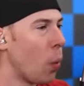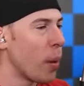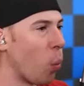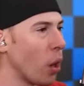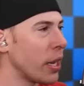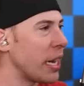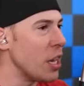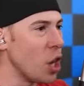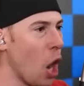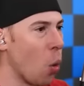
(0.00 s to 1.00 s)
Wait, where did
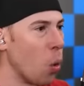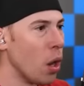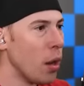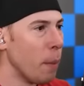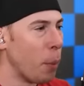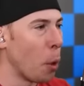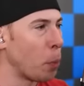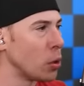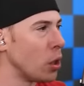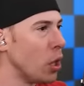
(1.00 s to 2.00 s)
he go?
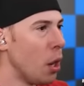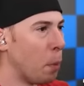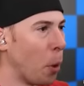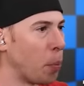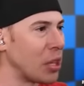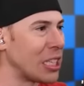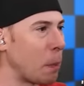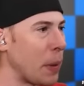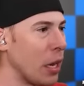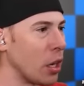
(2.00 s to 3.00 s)
Purple, purple
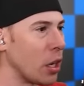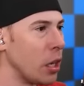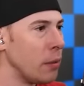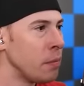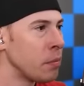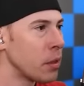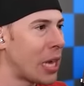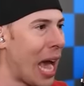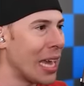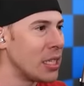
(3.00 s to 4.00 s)
disappeared.
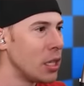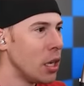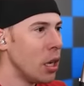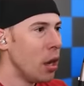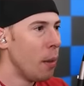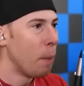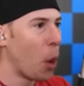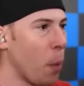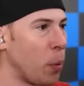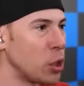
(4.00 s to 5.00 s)
Guys,
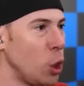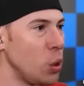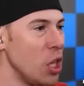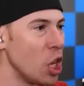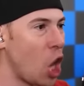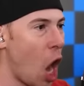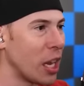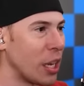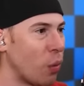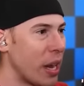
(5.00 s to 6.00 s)
purple's using the
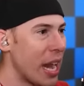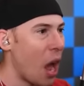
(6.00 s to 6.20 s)
gauntlet right